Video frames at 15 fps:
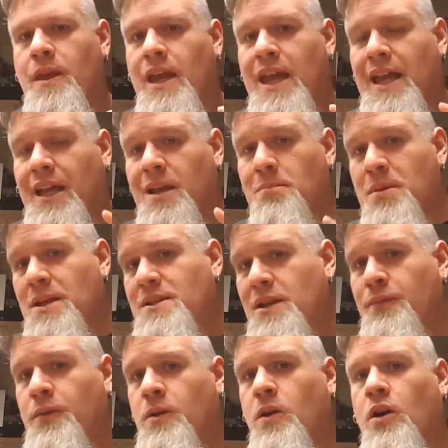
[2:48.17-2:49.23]
it can be
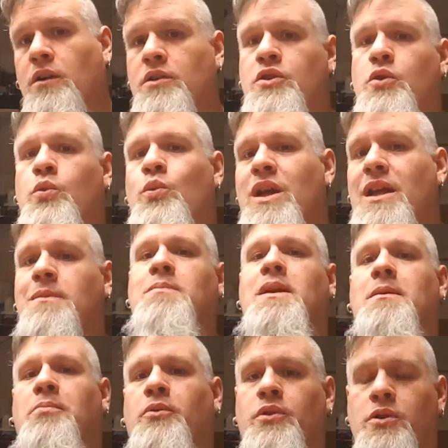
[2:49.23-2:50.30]
difficult to read
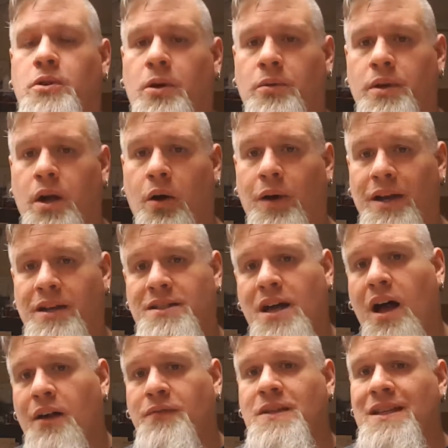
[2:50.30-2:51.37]
people you don't know, and it's
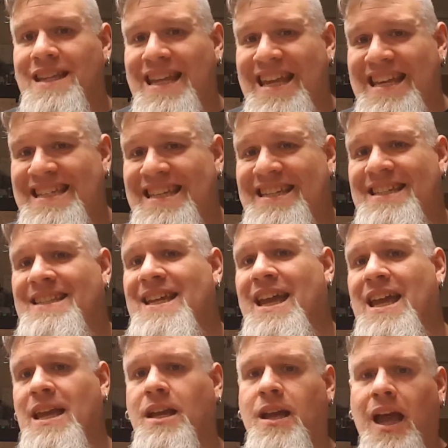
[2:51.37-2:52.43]
often easy to
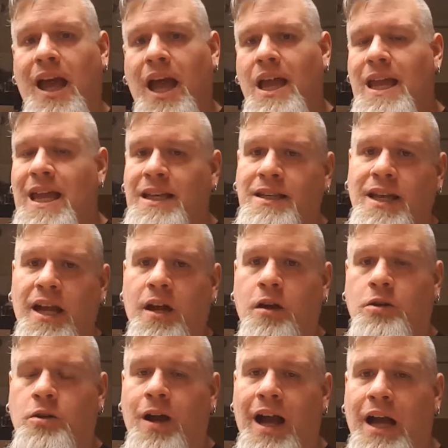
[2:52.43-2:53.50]
take
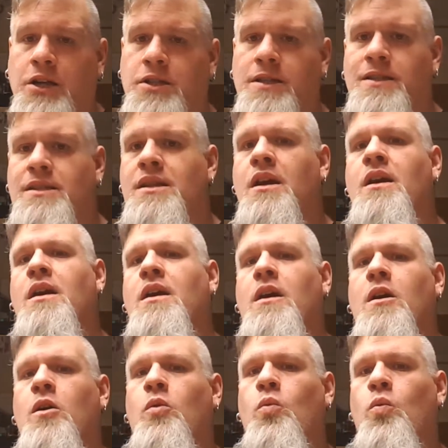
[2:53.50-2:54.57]
in-character actions
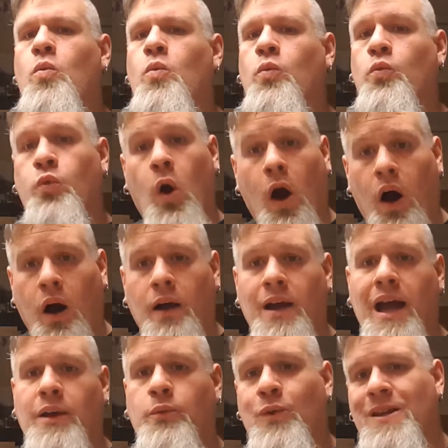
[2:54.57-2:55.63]
wrong
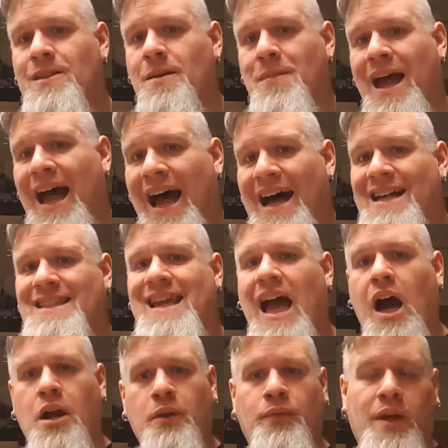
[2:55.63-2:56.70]
and read them as
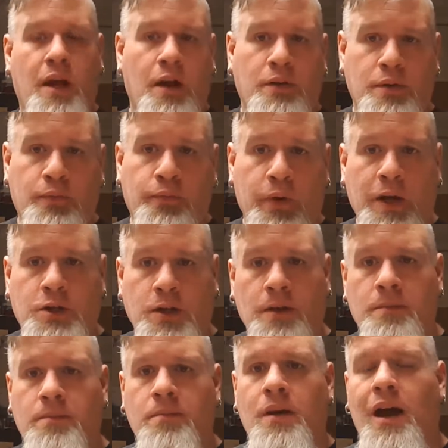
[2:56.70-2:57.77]
out-of-character
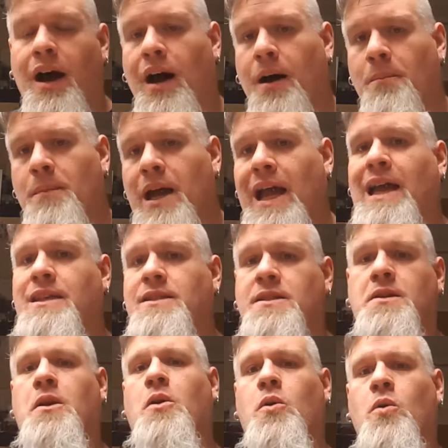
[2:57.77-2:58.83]
friction. And
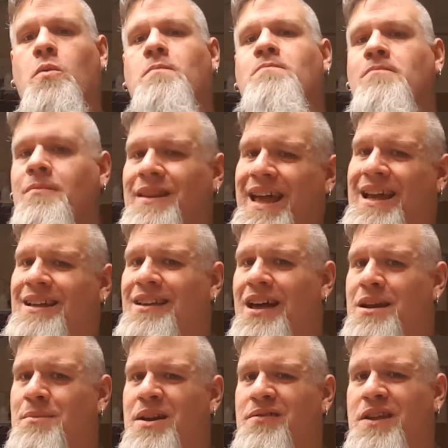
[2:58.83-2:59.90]
so, like a lot
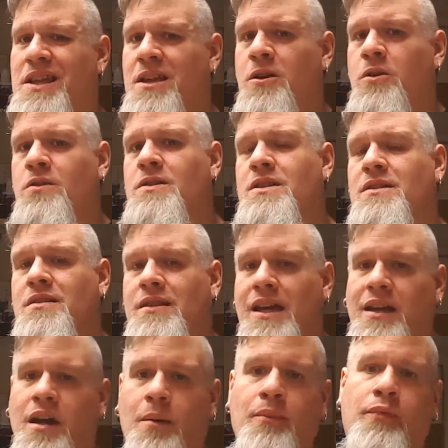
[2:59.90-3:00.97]
of my videos, they
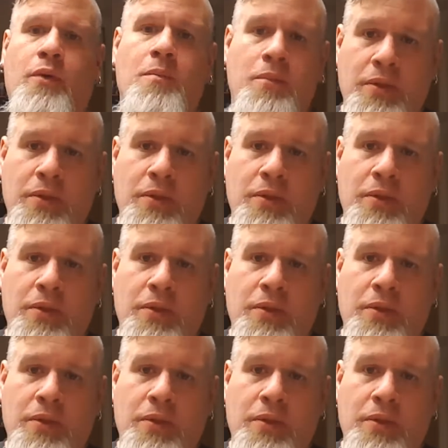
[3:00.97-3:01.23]
come from